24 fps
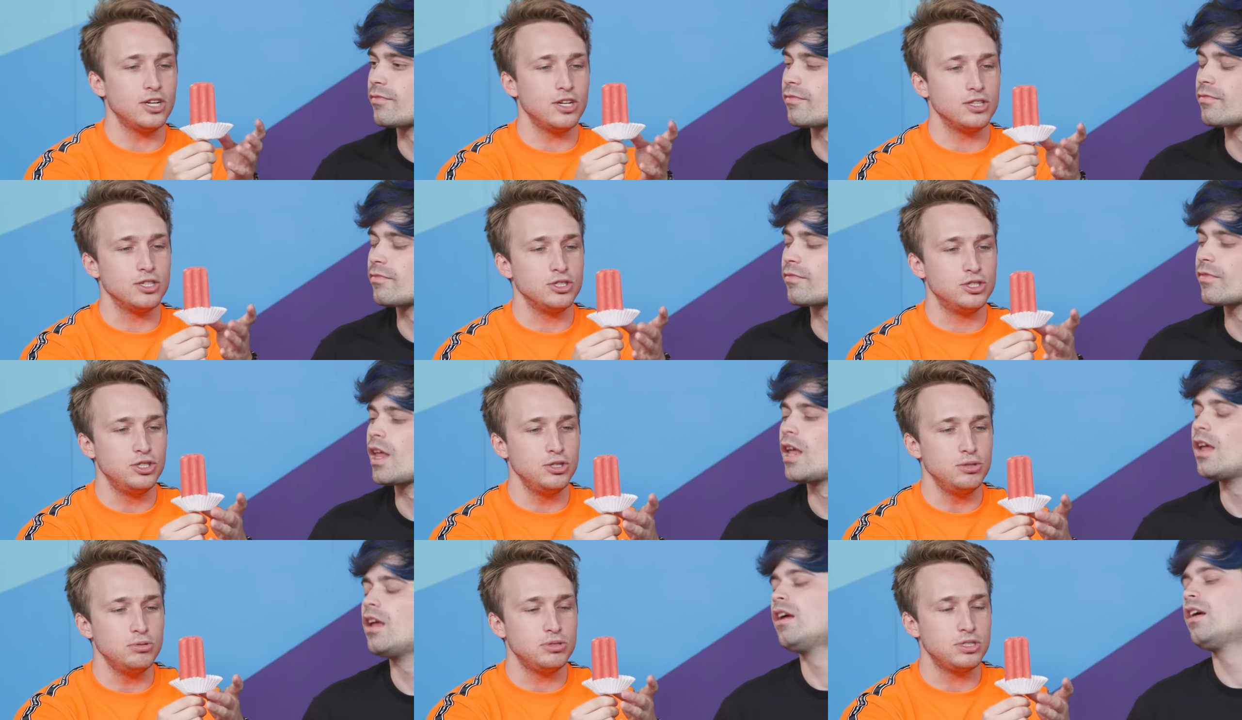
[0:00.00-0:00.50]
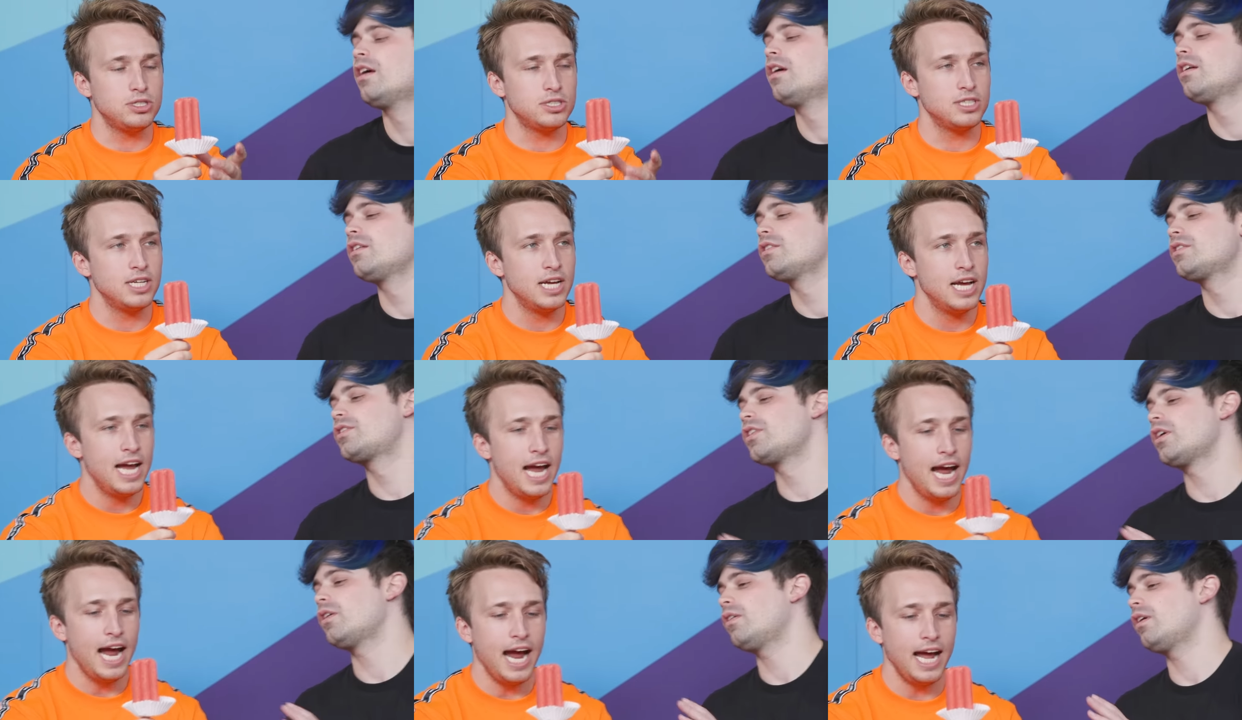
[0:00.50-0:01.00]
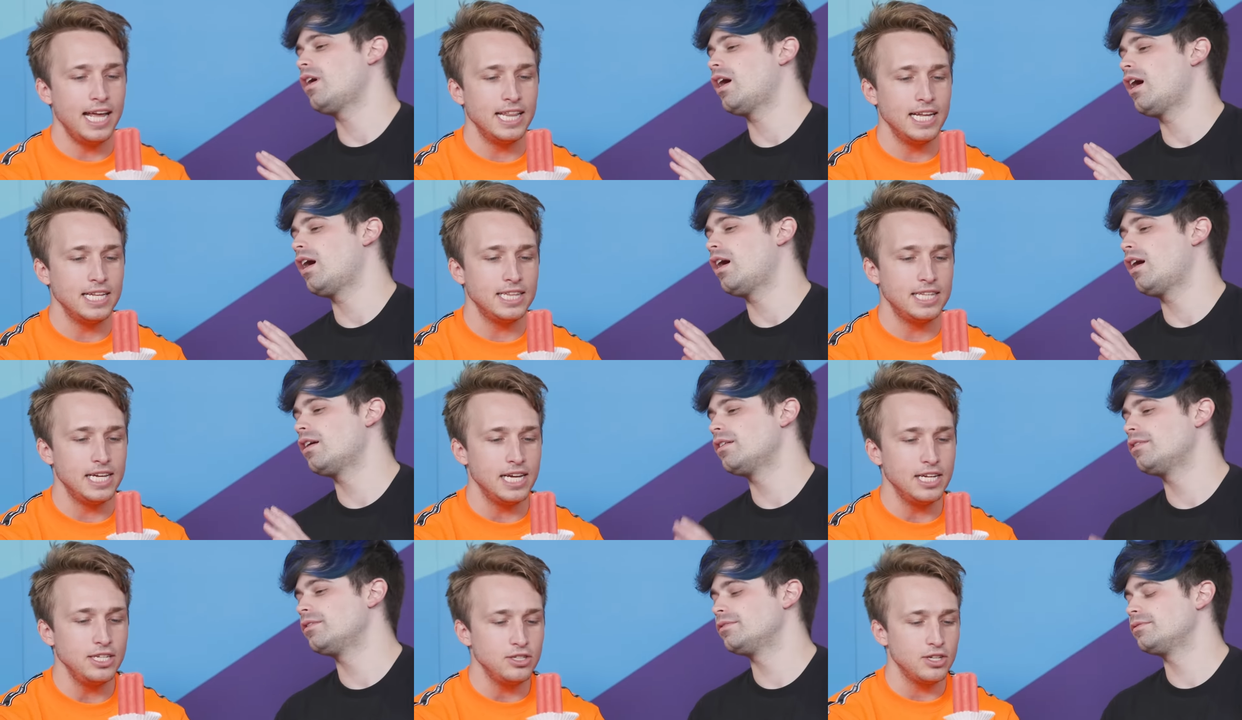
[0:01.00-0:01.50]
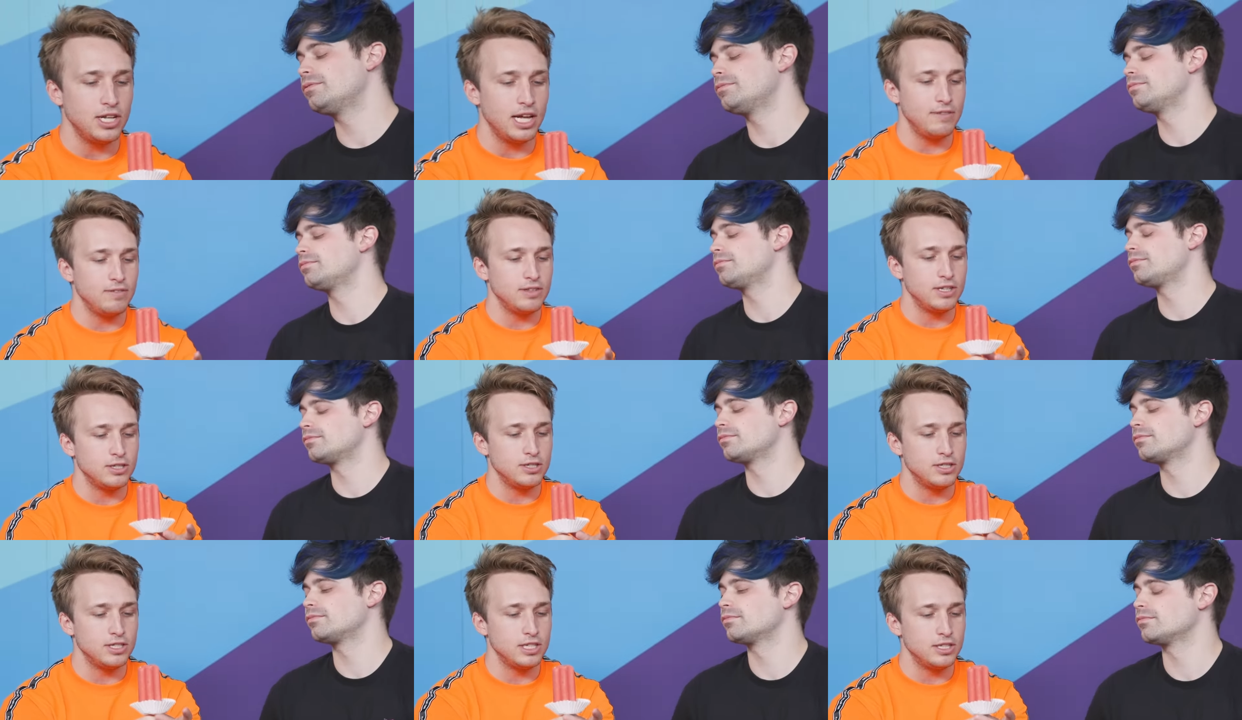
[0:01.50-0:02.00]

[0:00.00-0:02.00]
Speaker 1: all the juice. So and at the end, you'll have a little